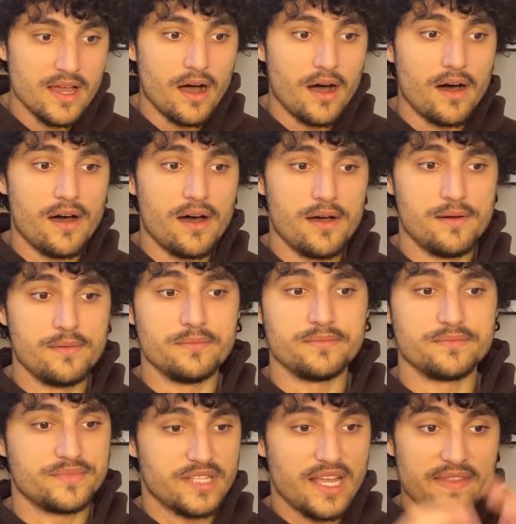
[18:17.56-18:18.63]

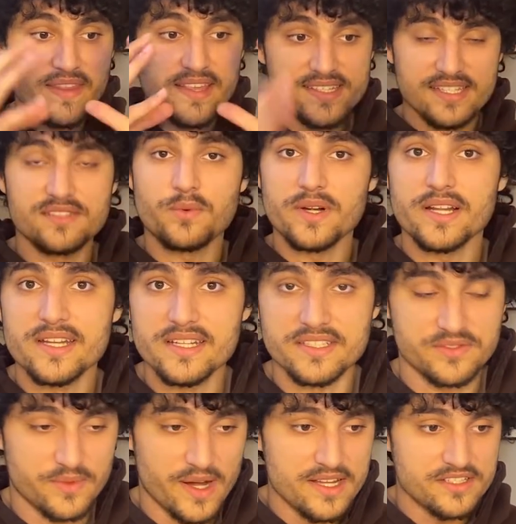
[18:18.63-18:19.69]
And this is what it
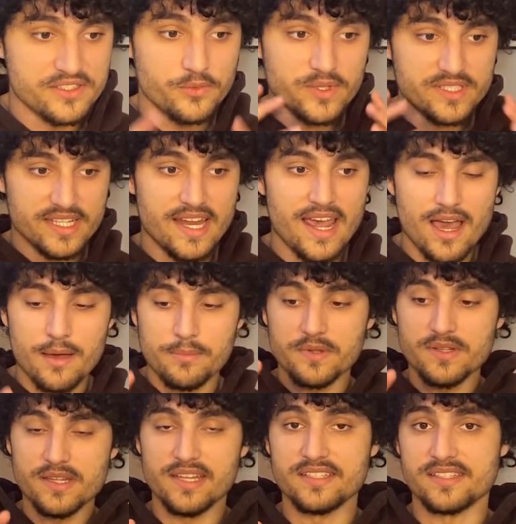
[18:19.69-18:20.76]
is, right? So what's going to
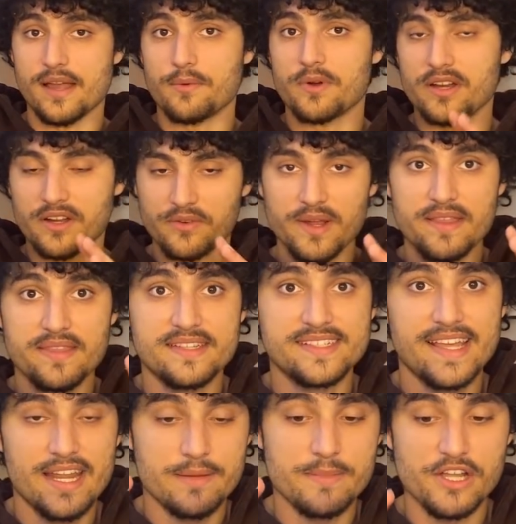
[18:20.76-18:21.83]
happen is that we're going to create this
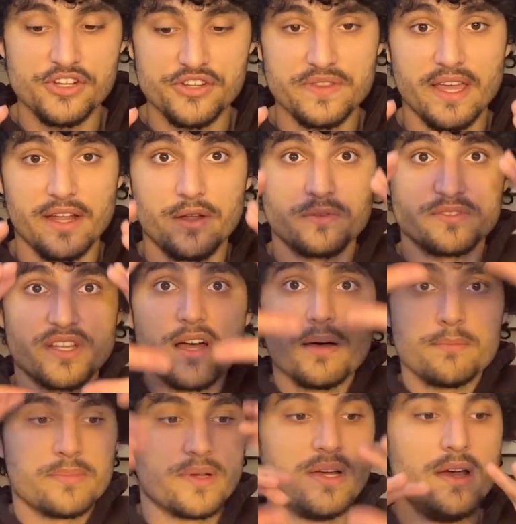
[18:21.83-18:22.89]
animation that goes
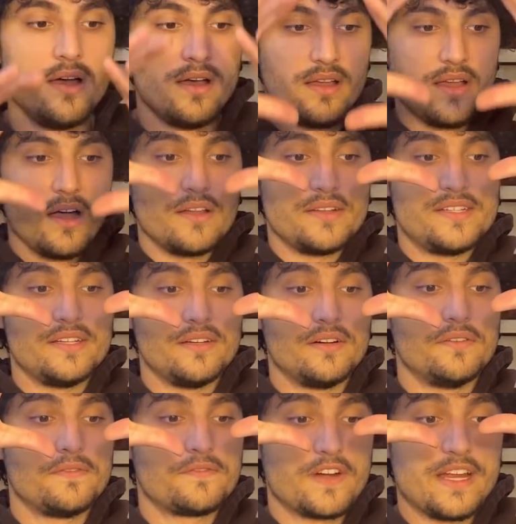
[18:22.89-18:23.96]
up
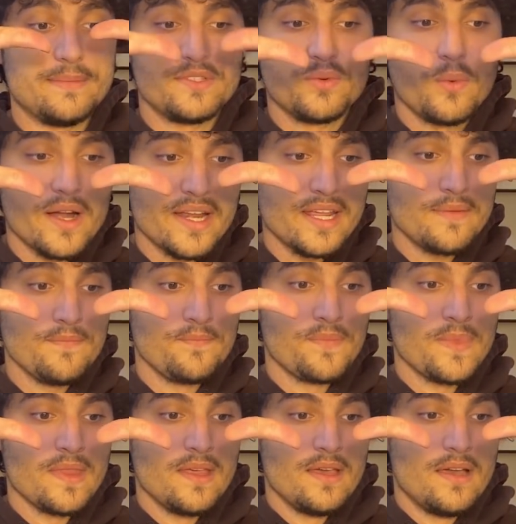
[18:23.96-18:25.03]
until frame 20,
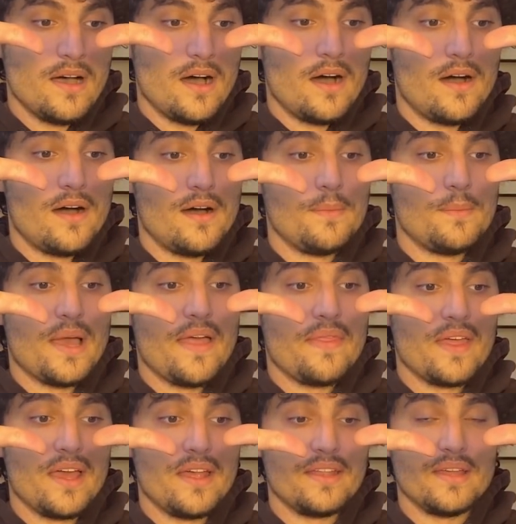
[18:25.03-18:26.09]
and
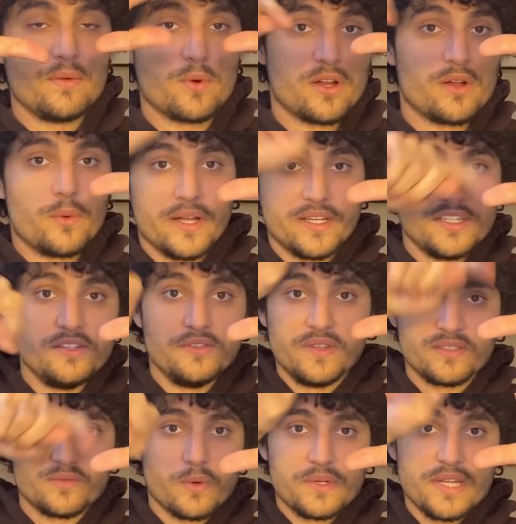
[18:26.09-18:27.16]
then we're going to do
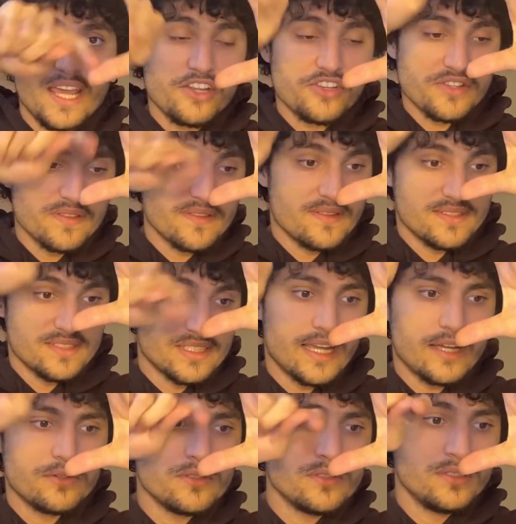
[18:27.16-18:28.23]
this rotation
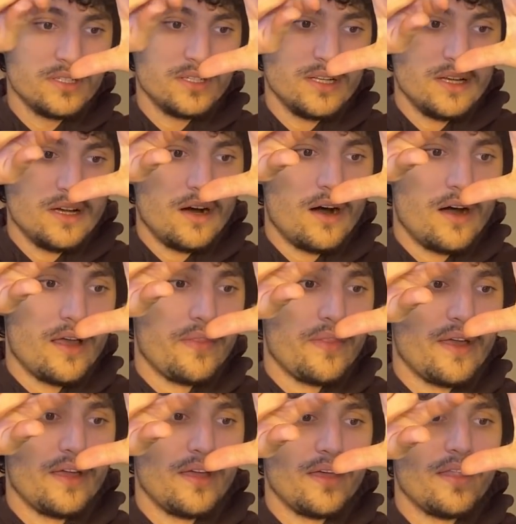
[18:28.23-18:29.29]
cycle, and
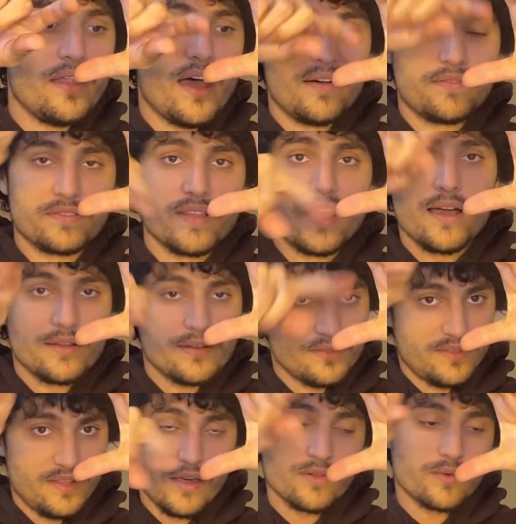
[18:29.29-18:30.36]
then after that,
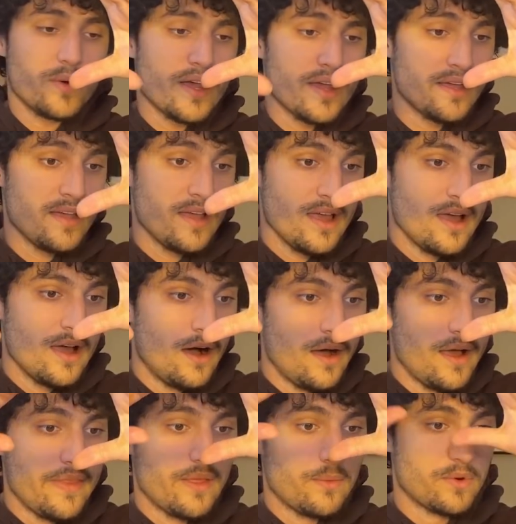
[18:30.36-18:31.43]
the other way,
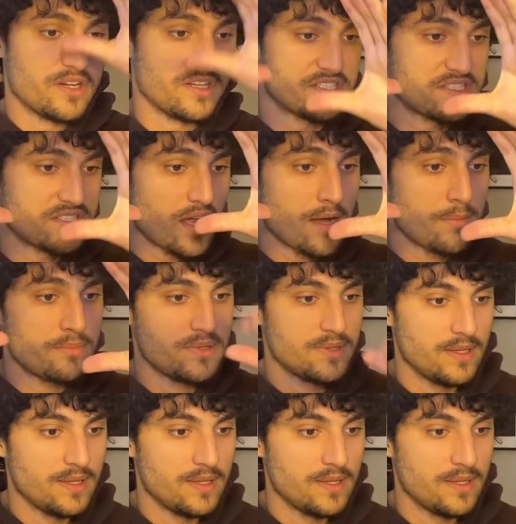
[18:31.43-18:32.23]
and then we're going to stop.